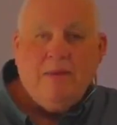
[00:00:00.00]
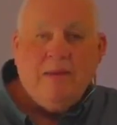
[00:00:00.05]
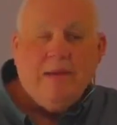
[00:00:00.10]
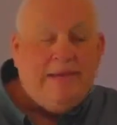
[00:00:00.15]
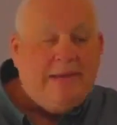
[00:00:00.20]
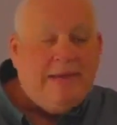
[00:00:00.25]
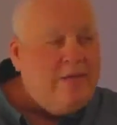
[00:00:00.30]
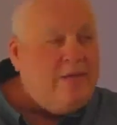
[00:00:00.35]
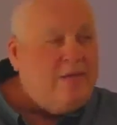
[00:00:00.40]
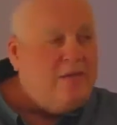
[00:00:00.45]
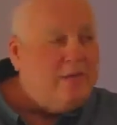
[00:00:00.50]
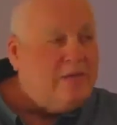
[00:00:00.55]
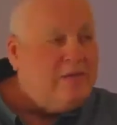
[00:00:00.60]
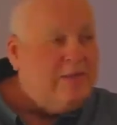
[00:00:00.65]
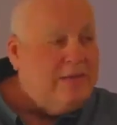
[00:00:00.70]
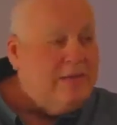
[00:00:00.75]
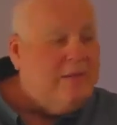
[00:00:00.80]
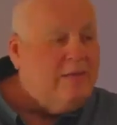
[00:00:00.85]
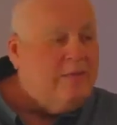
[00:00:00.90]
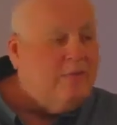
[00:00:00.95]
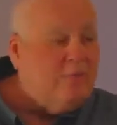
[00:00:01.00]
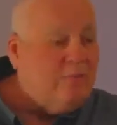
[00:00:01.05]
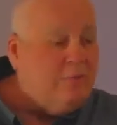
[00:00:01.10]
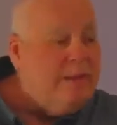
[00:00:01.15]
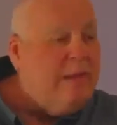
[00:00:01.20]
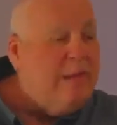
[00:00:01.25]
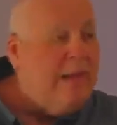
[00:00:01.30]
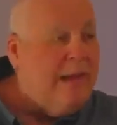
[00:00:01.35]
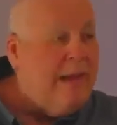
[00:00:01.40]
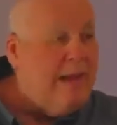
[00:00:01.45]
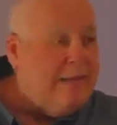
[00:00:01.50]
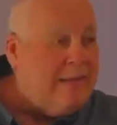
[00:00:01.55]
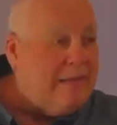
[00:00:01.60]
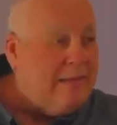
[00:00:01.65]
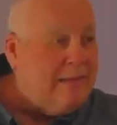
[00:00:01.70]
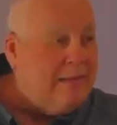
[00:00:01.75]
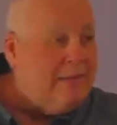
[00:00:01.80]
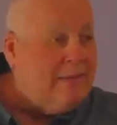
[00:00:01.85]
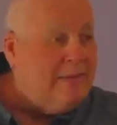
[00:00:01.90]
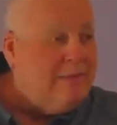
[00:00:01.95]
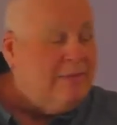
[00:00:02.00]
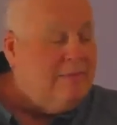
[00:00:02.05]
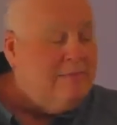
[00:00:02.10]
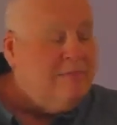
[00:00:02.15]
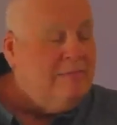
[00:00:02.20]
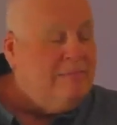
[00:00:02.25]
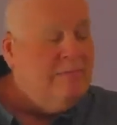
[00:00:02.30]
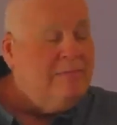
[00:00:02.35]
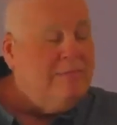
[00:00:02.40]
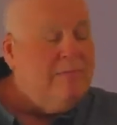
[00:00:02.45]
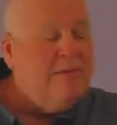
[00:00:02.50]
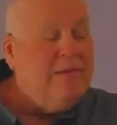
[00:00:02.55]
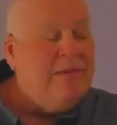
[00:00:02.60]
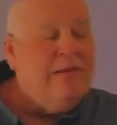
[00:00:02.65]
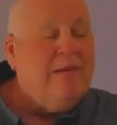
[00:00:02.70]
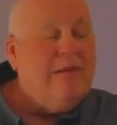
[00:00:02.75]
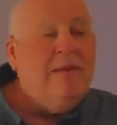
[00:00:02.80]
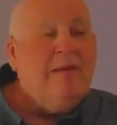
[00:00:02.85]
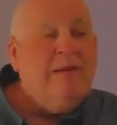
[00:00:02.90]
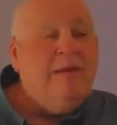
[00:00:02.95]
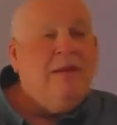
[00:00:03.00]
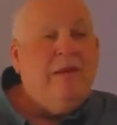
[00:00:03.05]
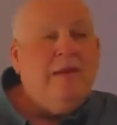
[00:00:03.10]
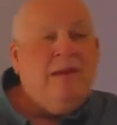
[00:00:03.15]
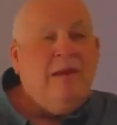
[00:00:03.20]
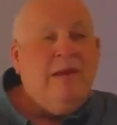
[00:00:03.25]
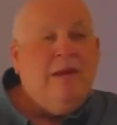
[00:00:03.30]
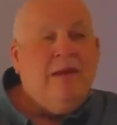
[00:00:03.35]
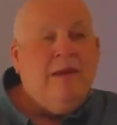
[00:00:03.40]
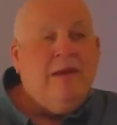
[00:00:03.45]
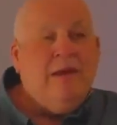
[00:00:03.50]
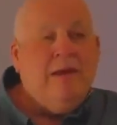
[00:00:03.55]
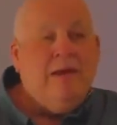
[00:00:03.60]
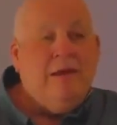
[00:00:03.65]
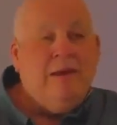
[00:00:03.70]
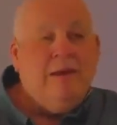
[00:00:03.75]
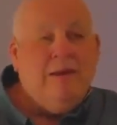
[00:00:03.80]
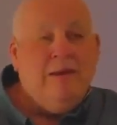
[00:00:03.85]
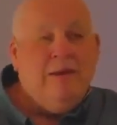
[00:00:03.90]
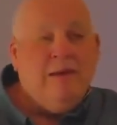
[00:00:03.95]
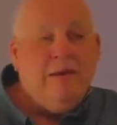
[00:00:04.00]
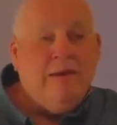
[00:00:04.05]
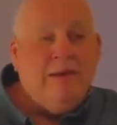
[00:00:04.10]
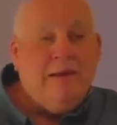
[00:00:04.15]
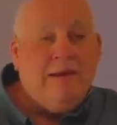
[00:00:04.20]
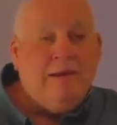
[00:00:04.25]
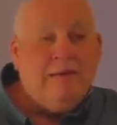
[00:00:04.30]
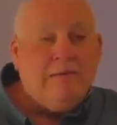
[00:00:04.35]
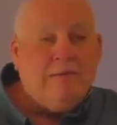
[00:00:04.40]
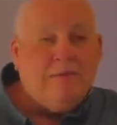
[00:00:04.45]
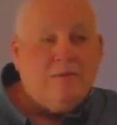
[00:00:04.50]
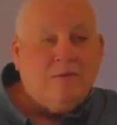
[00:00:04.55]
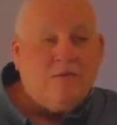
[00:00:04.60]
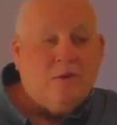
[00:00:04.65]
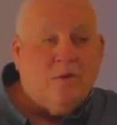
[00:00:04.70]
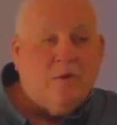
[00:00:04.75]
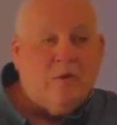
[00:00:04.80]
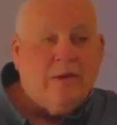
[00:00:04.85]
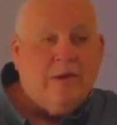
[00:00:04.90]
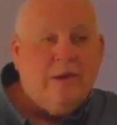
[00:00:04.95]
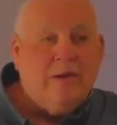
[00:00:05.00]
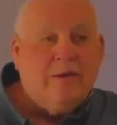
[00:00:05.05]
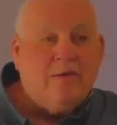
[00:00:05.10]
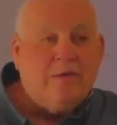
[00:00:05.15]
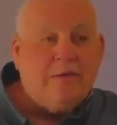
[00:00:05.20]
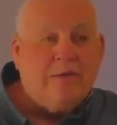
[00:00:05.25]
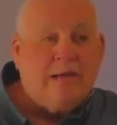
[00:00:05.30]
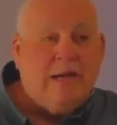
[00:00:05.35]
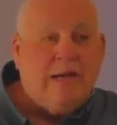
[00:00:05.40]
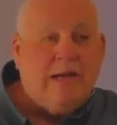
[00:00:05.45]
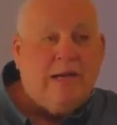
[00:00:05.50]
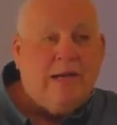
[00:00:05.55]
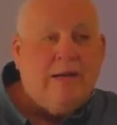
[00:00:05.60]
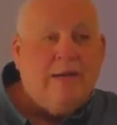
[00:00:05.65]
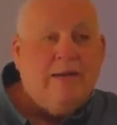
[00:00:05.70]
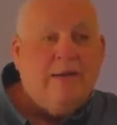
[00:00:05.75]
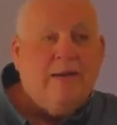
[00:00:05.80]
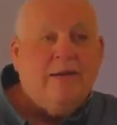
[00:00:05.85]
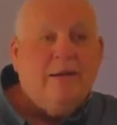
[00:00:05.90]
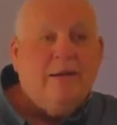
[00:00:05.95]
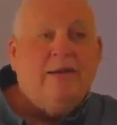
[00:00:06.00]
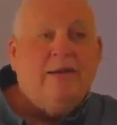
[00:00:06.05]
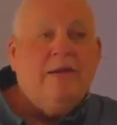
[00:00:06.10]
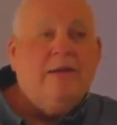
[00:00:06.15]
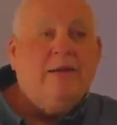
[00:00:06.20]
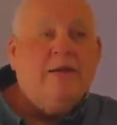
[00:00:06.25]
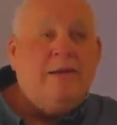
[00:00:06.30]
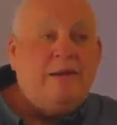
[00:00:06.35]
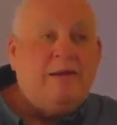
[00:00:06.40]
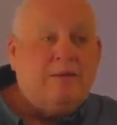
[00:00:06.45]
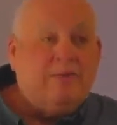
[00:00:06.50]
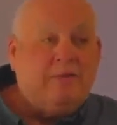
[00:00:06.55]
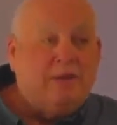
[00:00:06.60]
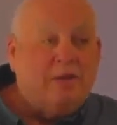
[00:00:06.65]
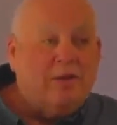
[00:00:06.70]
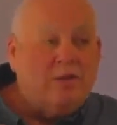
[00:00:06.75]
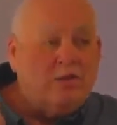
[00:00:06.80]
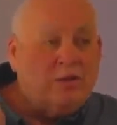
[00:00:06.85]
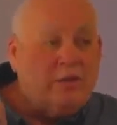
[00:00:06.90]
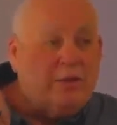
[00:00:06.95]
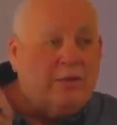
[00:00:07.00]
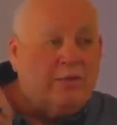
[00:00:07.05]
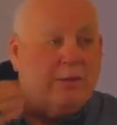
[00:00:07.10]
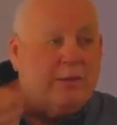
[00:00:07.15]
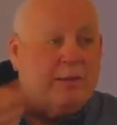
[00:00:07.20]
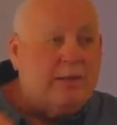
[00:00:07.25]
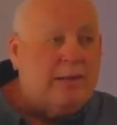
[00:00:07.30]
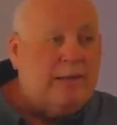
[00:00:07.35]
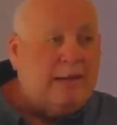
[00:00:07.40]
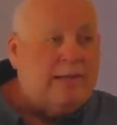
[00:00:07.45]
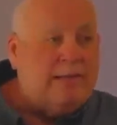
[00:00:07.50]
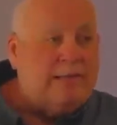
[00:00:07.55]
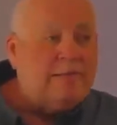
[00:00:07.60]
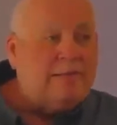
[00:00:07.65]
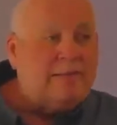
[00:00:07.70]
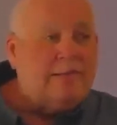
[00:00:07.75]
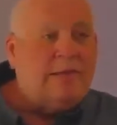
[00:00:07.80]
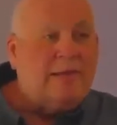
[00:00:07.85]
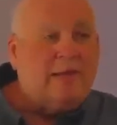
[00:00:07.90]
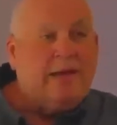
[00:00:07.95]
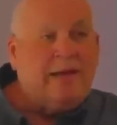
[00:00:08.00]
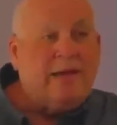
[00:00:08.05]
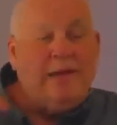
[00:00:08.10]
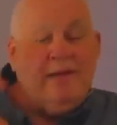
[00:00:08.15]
He just didn't realize it. And as the story goes on, he eventually realizes that.